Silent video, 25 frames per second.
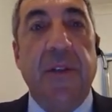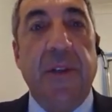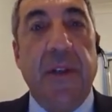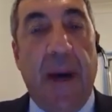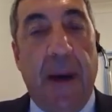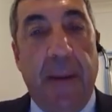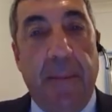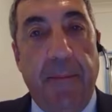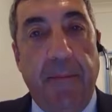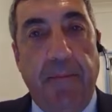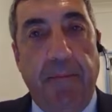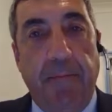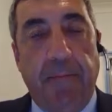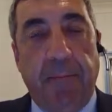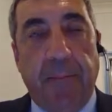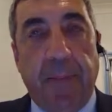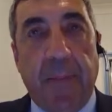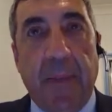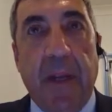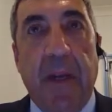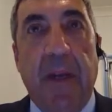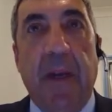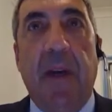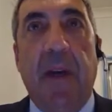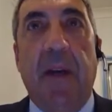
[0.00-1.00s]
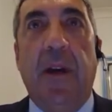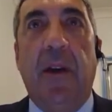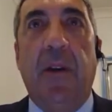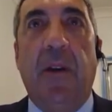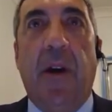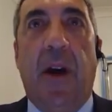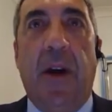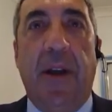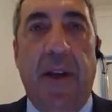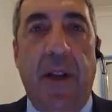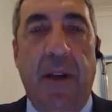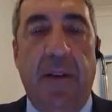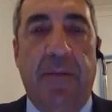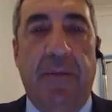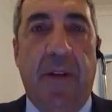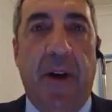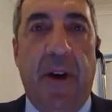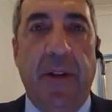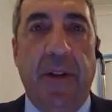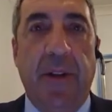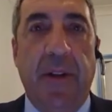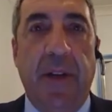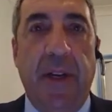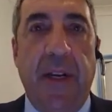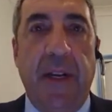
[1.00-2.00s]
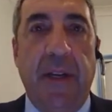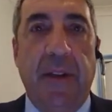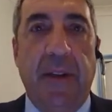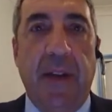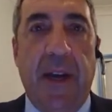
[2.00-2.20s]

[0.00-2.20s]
Some identified the need